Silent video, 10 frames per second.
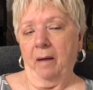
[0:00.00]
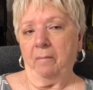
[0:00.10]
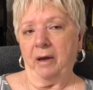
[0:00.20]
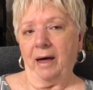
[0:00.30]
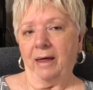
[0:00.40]

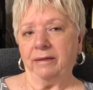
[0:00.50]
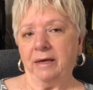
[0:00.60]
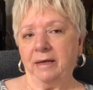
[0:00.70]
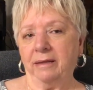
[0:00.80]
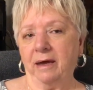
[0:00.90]
But I
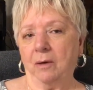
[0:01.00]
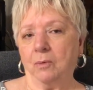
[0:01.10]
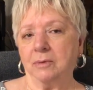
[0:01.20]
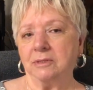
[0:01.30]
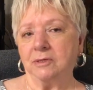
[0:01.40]
think that
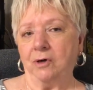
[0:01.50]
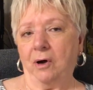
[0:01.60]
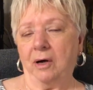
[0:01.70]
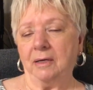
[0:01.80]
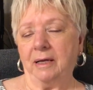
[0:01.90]
was
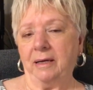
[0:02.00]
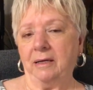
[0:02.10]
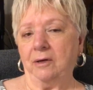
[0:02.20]
God letting